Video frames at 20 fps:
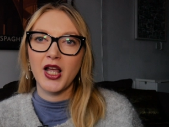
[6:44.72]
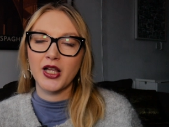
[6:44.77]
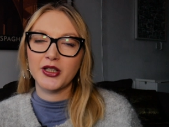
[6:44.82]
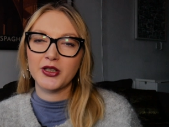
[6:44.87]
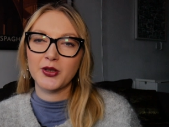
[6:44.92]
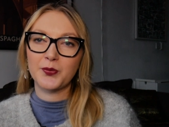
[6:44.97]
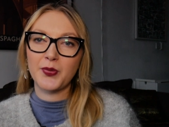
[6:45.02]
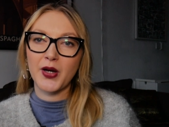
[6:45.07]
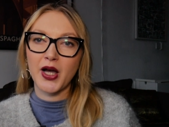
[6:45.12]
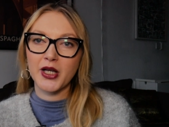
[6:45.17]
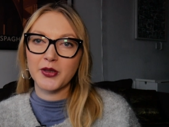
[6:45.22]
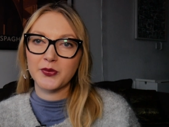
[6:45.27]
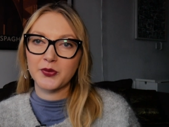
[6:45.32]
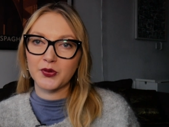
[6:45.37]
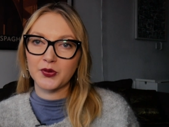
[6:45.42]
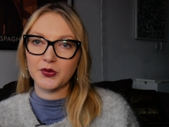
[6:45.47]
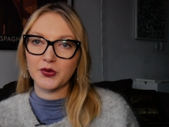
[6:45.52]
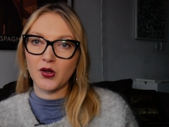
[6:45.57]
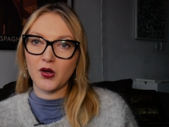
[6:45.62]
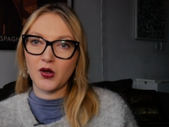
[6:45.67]
the
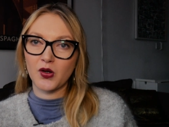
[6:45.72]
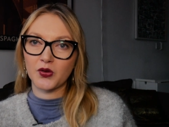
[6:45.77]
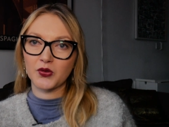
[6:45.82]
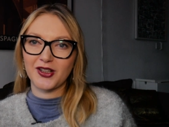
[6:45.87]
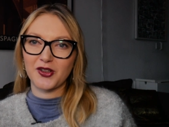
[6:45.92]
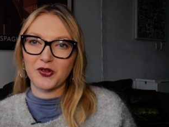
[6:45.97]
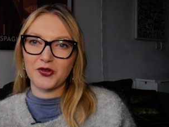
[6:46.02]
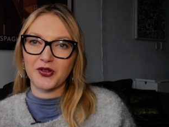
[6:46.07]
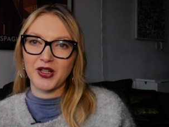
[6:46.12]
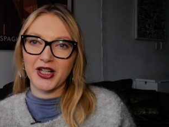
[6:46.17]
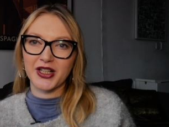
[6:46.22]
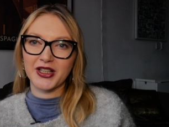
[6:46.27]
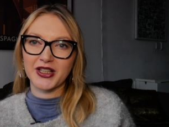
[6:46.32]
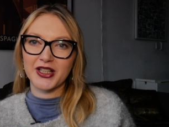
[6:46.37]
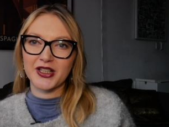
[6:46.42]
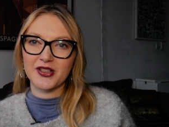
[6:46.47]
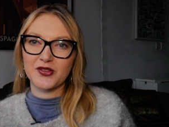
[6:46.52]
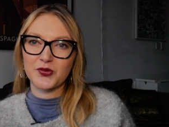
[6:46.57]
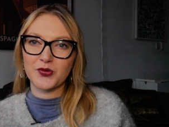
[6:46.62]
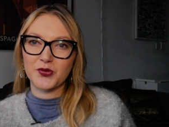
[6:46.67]
Bible of, of art
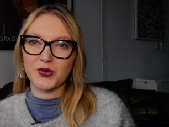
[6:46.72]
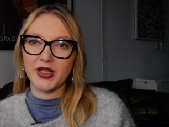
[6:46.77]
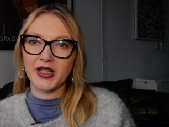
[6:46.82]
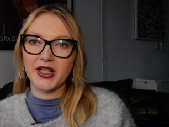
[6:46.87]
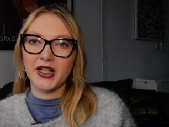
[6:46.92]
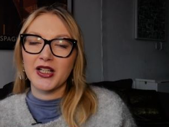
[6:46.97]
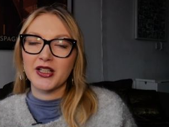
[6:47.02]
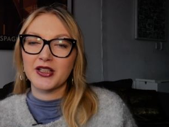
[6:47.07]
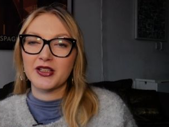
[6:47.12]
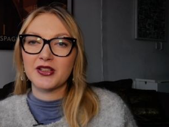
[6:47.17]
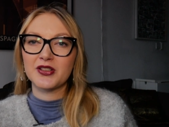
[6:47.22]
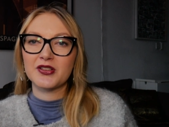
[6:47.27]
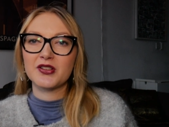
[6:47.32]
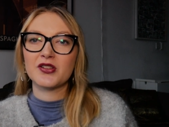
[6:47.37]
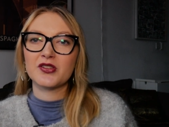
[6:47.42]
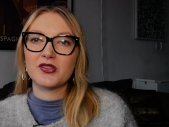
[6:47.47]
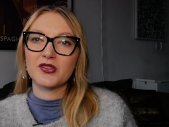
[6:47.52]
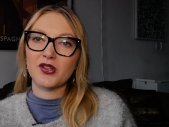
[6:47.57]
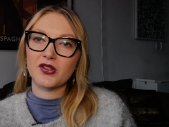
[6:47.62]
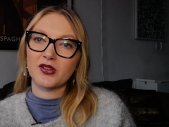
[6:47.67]
history, this
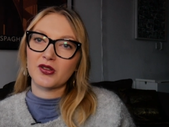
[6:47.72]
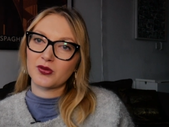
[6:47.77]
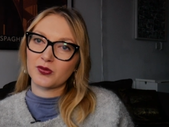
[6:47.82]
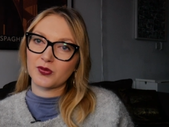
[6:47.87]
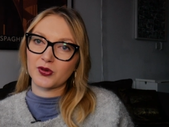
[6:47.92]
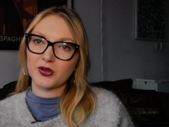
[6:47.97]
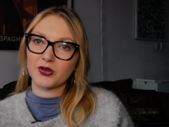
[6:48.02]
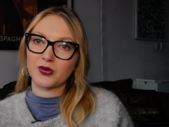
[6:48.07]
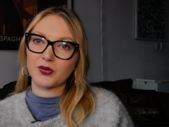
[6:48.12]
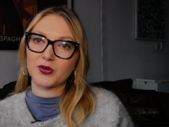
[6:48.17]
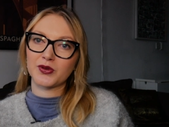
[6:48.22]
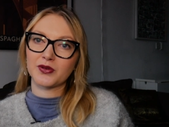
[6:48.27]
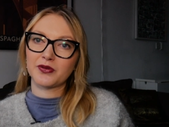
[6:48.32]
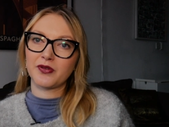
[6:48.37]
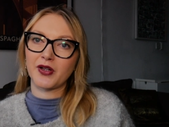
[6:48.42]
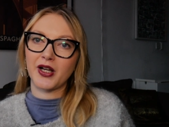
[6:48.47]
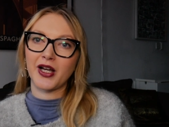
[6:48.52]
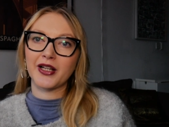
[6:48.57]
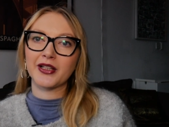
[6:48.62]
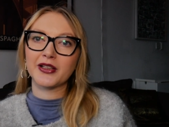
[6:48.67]
is not what you will
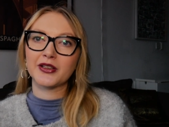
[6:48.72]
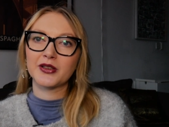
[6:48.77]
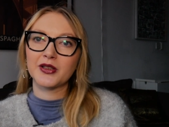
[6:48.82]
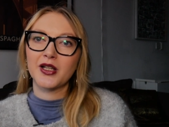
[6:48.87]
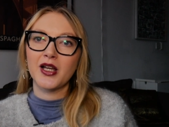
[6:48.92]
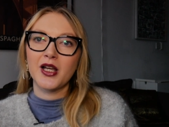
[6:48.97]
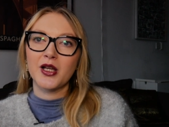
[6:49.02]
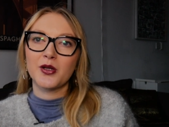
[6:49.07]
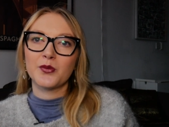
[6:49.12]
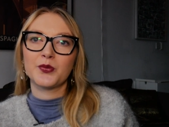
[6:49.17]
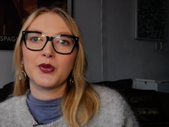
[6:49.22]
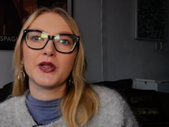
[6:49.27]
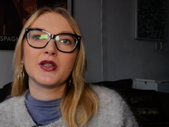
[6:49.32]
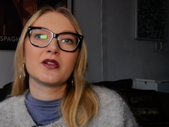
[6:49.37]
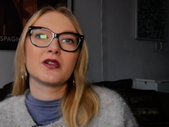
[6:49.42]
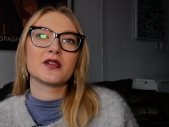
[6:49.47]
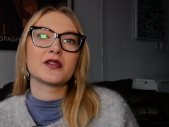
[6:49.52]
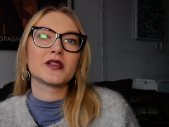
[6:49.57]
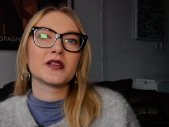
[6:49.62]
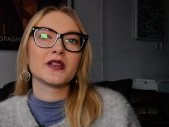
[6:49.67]
find,
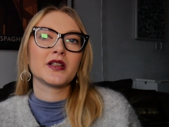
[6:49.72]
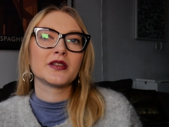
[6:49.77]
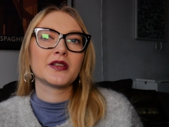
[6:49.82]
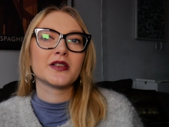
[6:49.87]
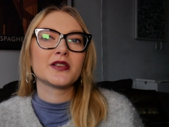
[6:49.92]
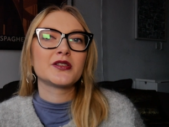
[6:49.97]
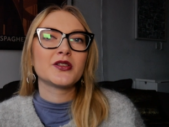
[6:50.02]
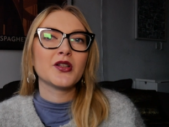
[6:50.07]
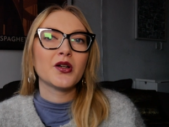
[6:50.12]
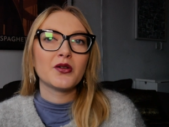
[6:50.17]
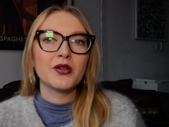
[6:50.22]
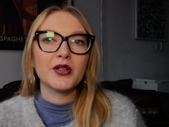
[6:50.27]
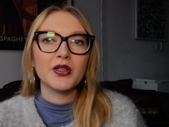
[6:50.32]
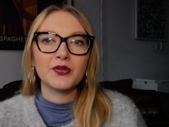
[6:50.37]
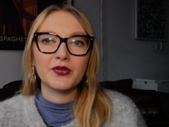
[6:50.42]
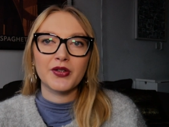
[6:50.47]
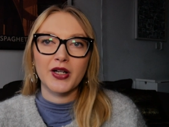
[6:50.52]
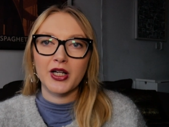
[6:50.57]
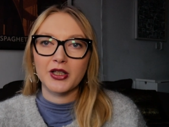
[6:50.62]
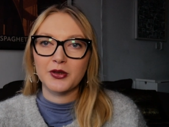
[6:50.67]
because The Story
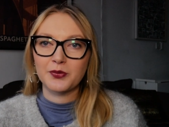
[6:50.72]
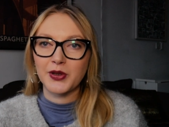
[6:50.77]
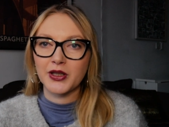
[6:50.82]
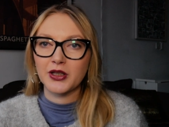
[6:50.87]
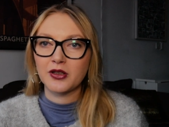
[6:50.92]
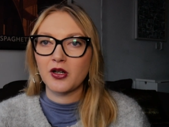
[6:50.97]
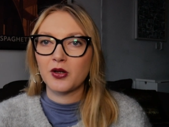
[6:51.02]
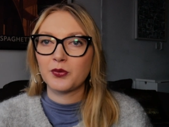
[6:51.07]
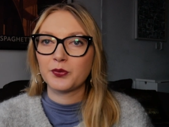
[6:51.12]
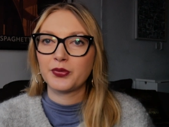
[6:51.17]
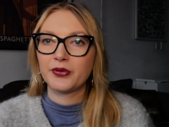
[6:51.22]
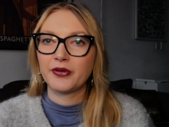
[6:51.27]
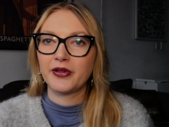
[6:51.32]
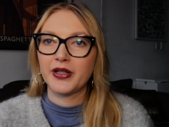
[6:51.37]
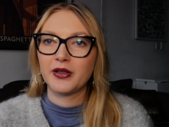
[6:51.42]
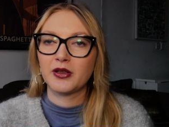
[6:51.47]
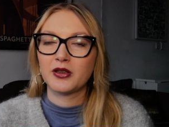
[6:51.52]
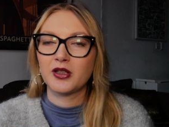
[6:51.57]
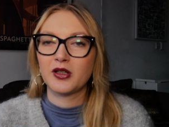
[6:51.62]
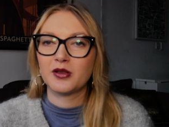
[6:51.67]
of Art by
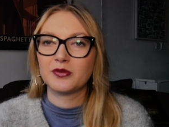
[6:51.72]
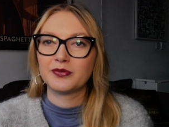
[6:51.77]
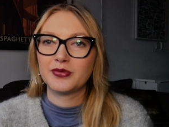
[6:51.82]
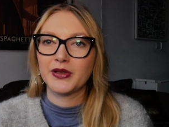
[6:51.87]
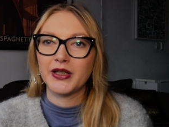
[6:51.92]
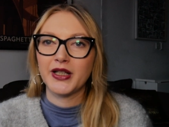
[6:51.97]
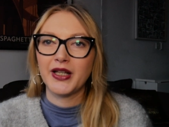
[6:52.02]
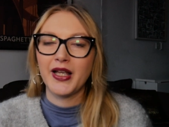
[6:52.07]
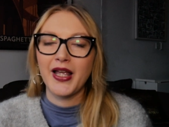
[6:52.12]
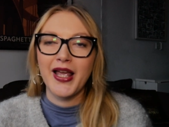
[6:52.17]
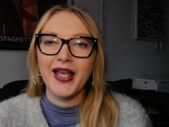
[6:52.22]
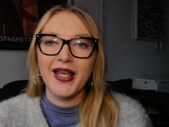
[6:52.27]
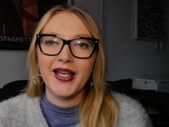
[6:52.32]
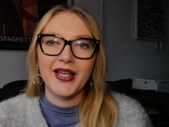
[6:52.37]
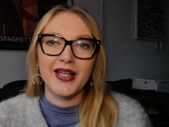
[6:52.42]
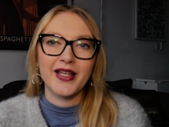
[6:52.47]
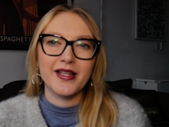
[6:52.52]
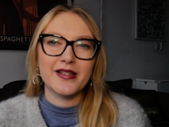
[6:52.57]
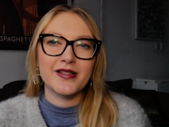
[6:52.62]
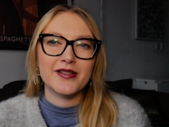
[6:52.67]
Gombrich
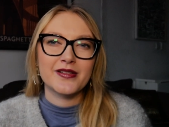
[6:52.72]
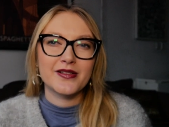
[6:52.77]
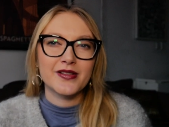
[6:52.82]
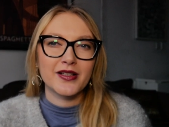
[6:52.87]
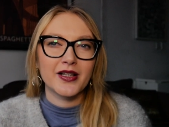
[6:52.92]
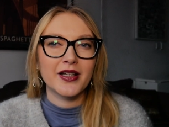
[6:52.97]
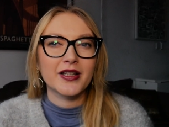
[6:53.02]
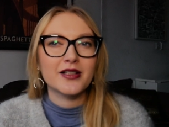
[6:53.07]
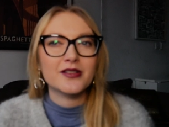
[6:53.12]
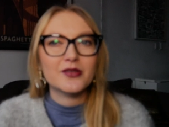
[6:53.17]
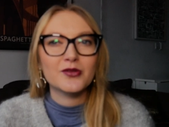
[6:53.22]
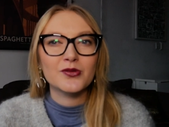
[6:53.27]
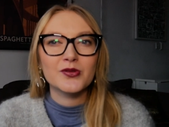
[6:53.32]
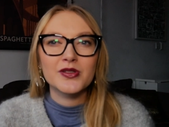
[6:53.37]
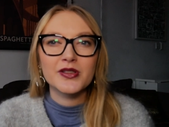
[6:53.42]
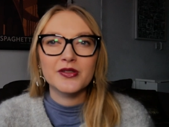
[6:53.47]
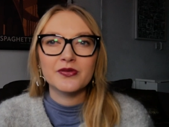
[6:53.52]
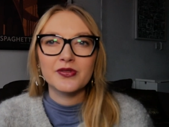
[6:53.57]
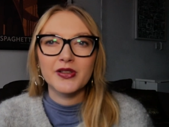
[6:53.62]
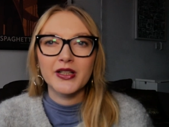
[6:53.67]
is
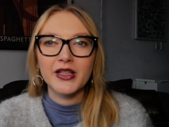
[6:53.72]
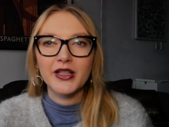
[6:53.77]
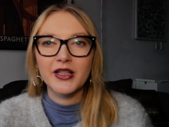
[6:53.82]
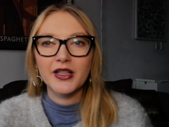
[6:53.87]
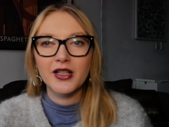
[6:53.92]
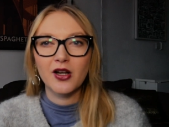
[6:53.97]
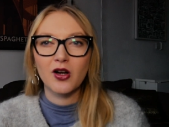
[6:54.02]
exclusively